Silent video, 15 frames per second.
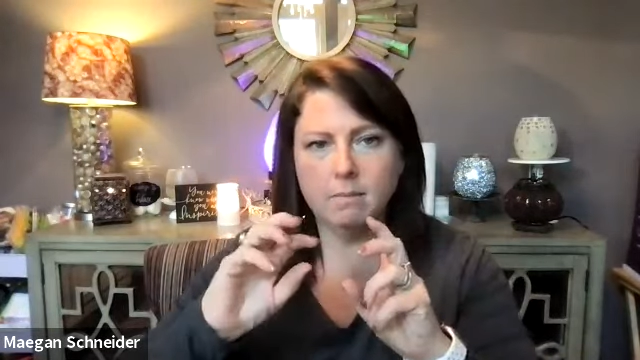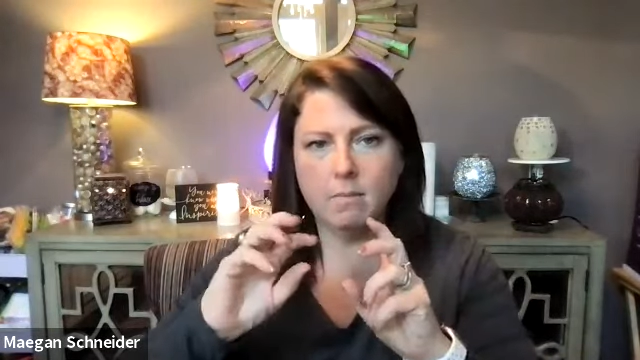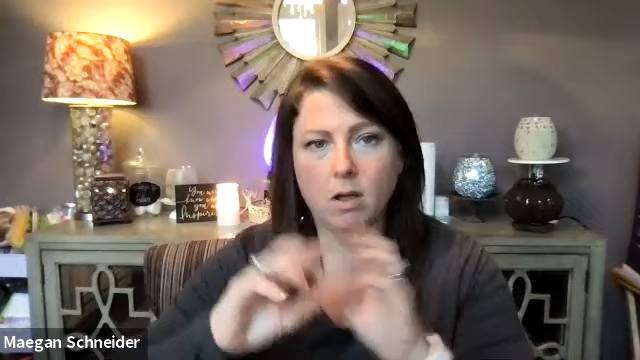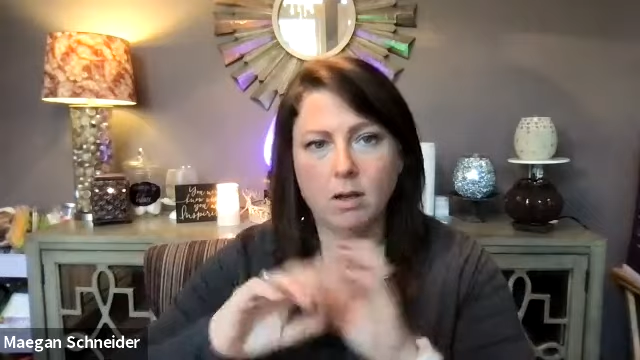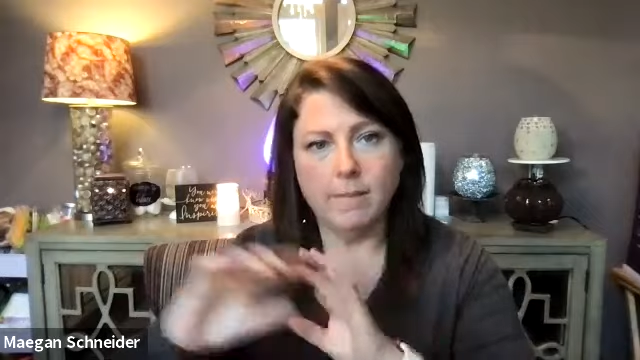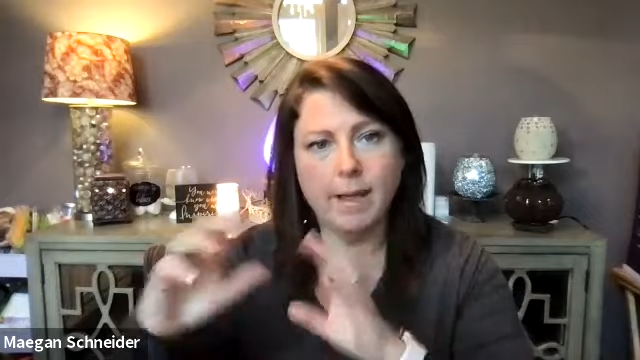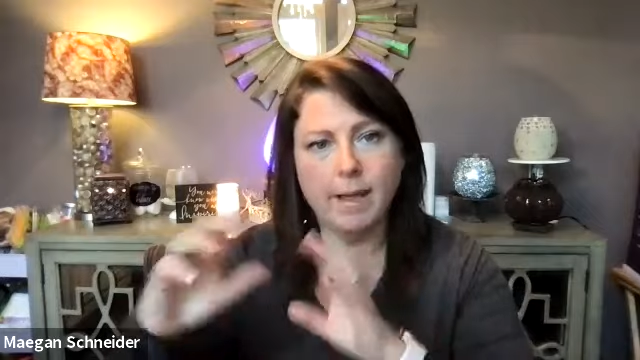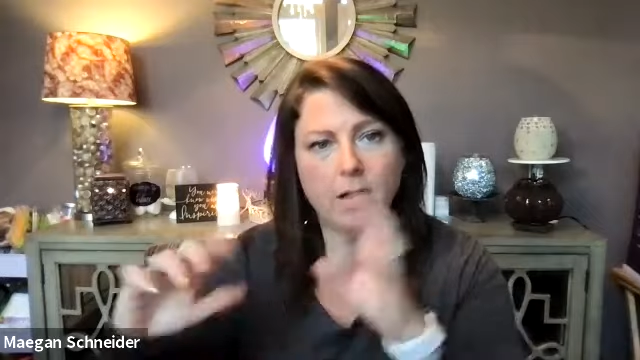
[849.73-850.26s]

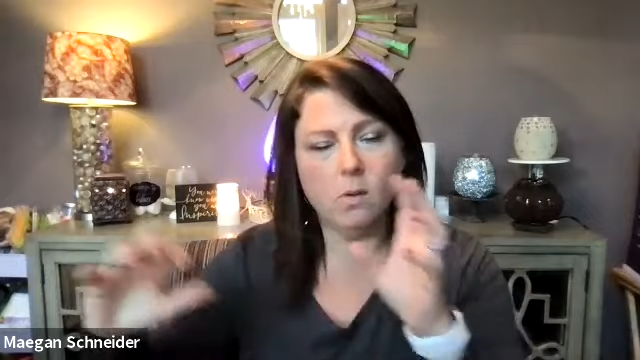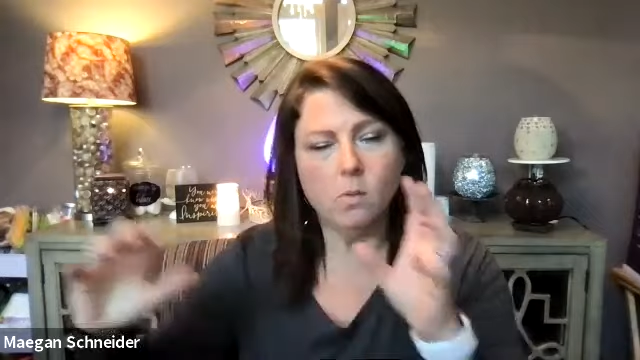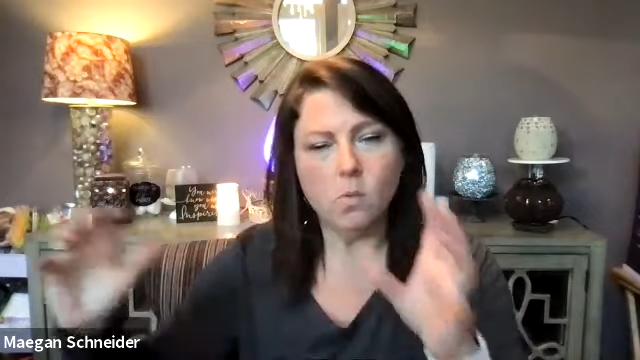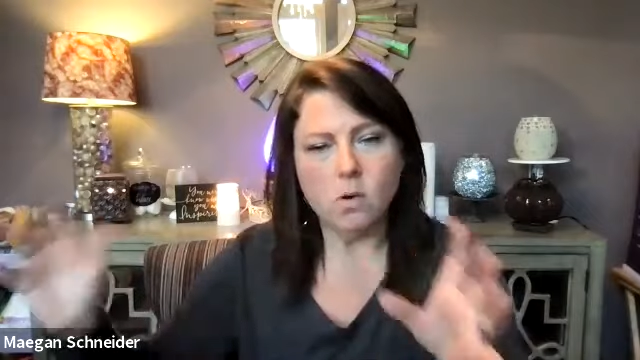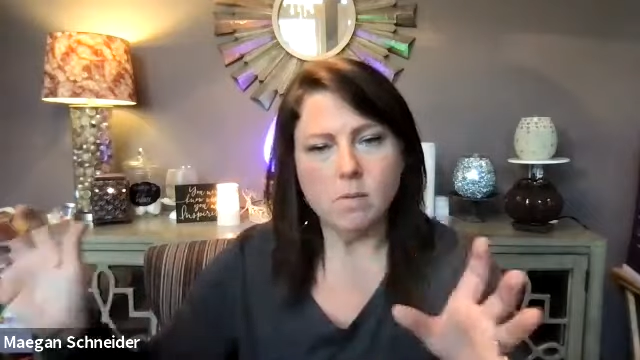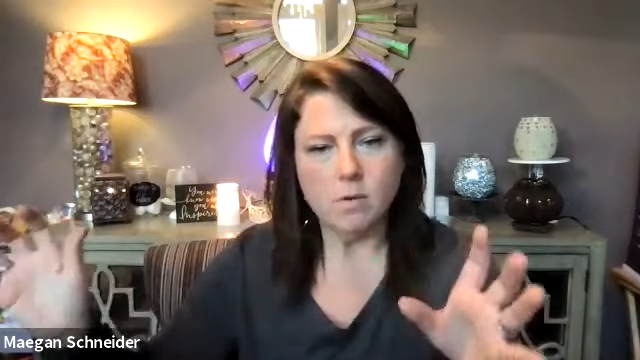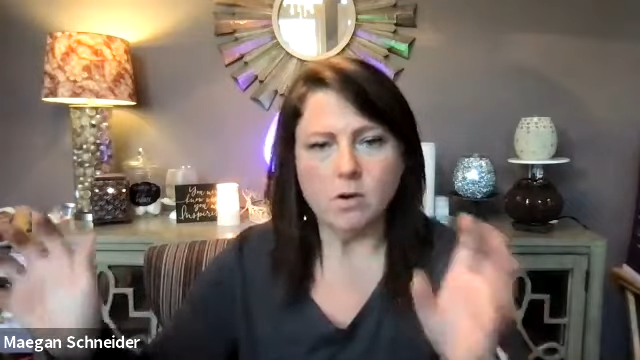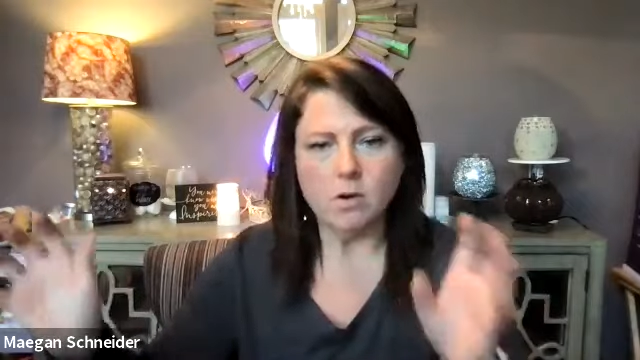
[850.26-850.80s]
all about our
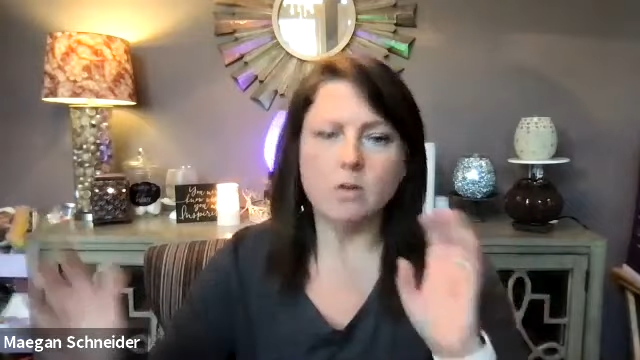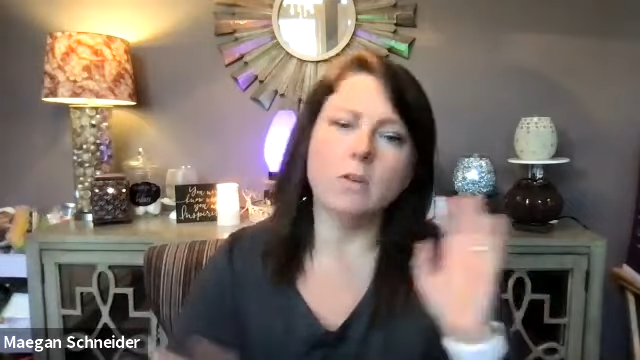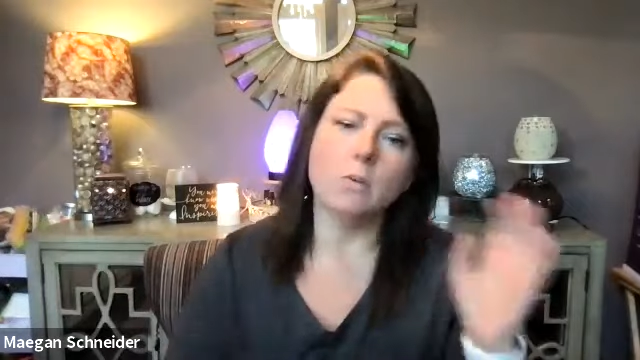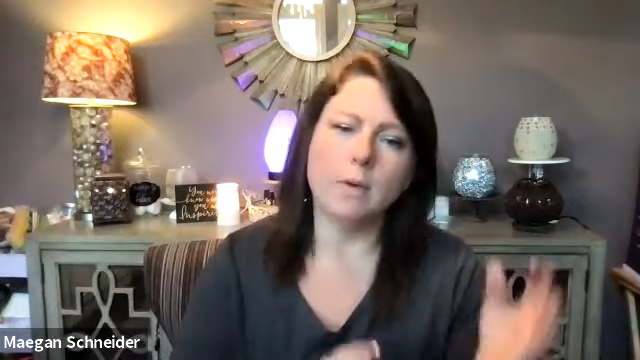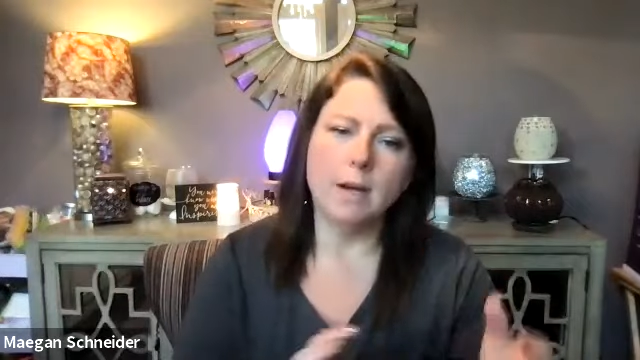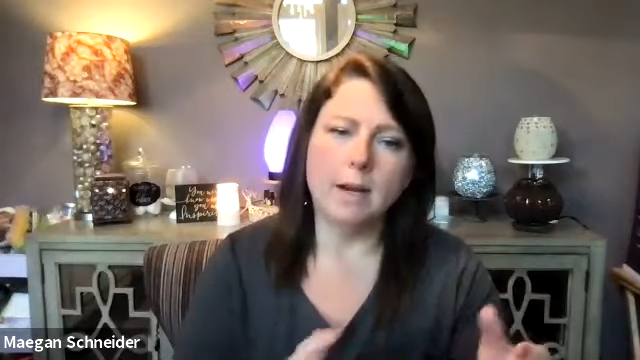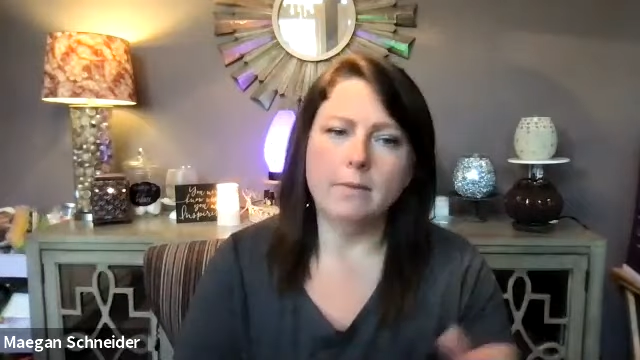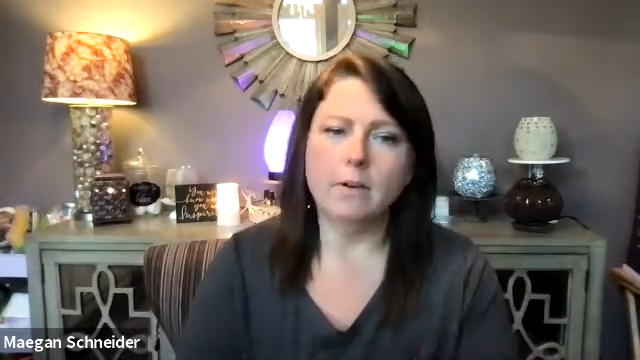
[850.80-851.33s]
warmers or
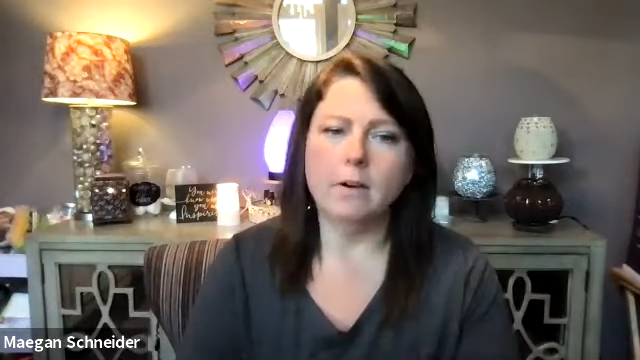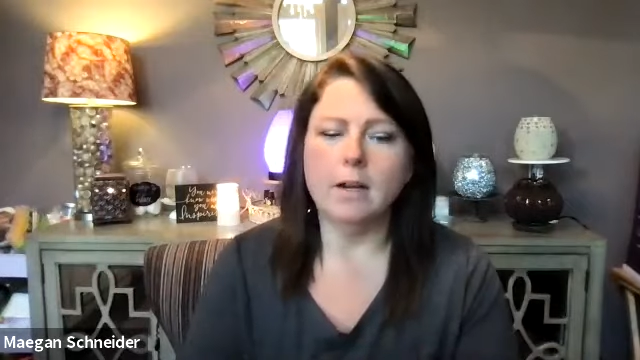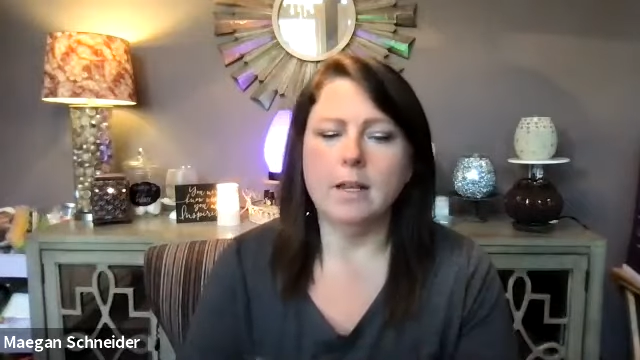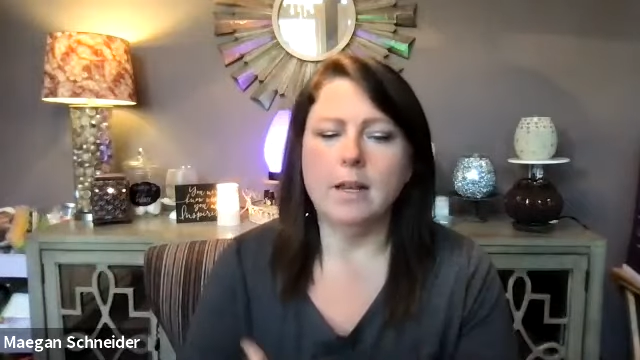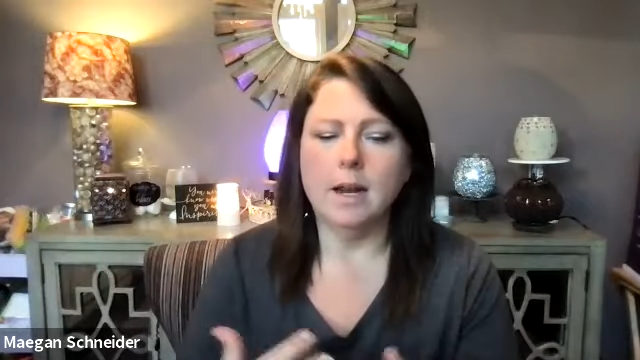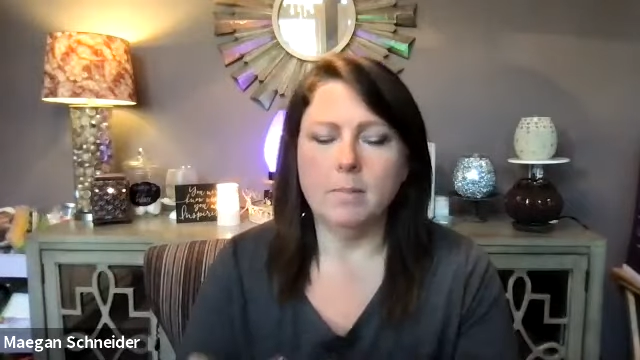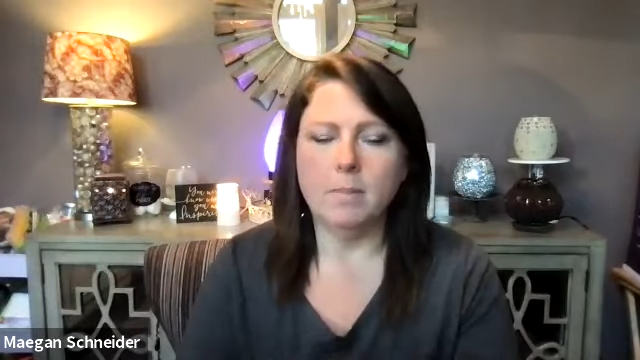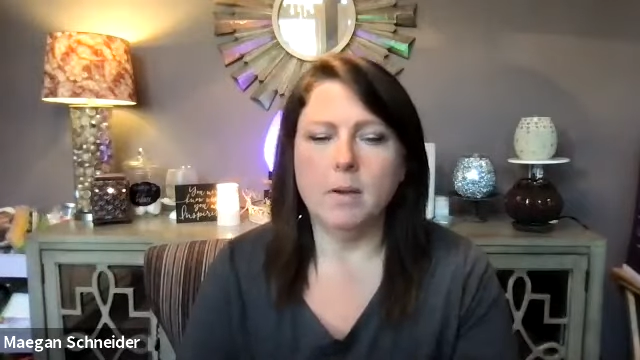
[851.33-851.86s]
whatever. And
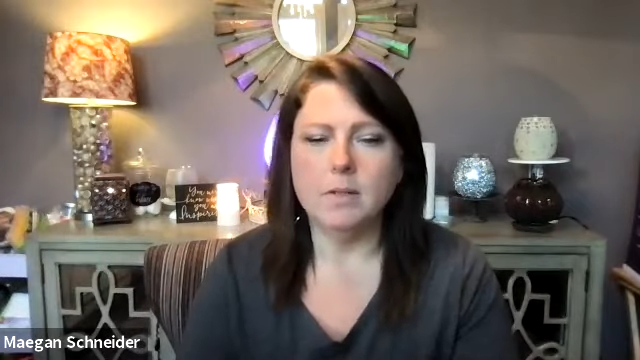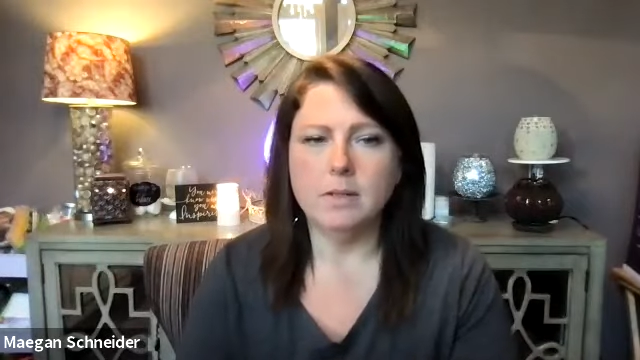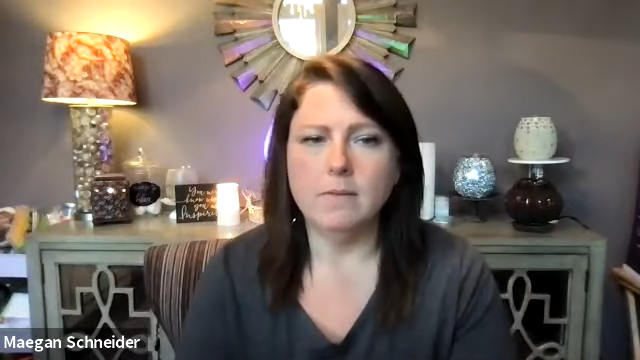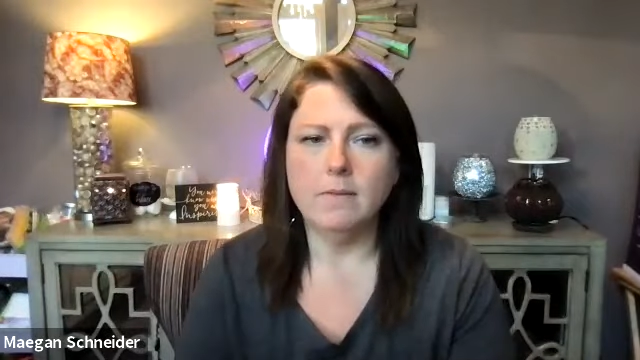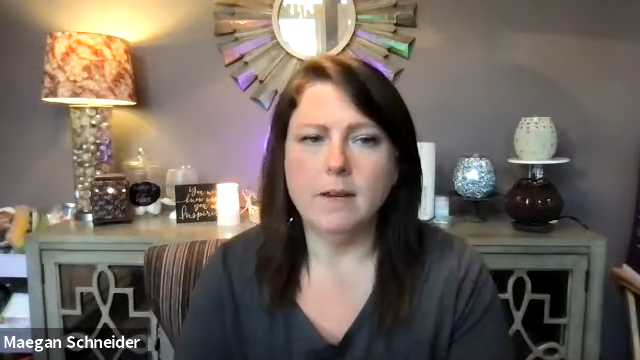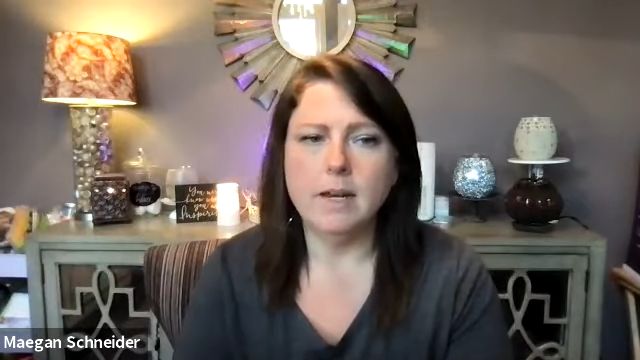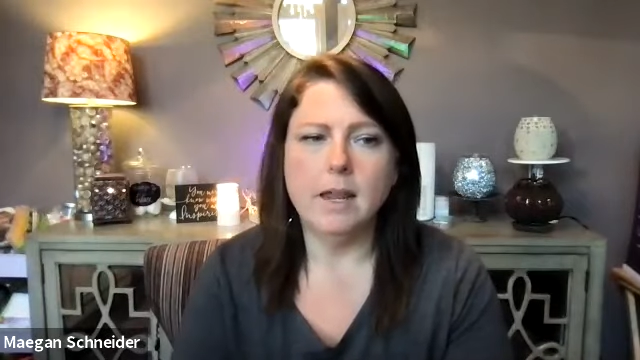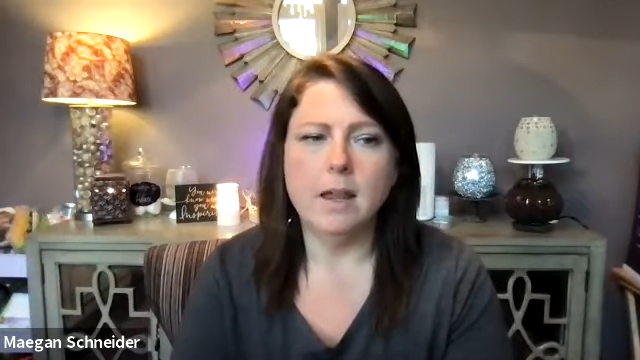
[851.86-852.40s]
then I'd post the
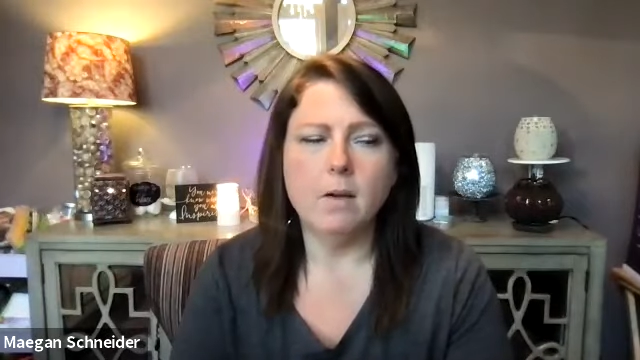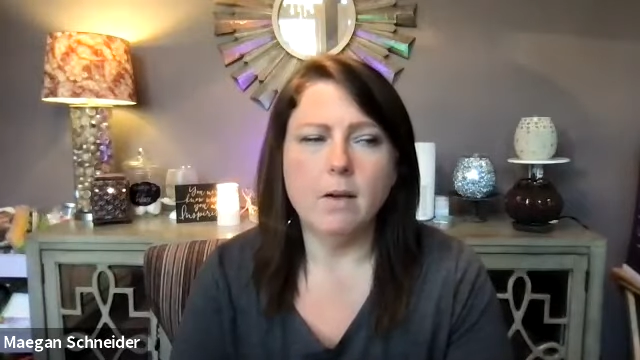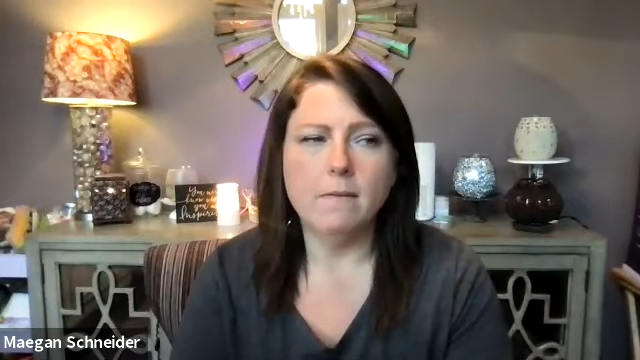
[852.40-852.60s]
video.